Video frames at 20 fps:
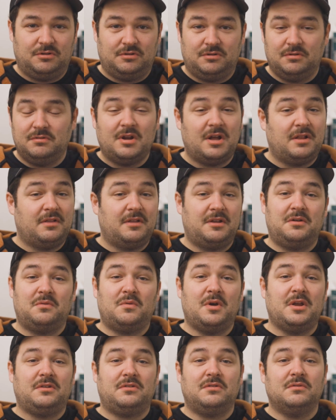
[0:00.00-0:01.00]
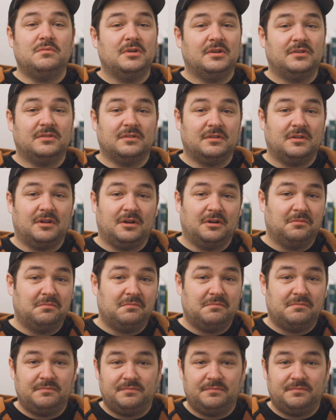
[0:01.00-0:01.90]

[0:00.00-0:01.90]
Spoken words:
Do not let it wait 2 weeks in there.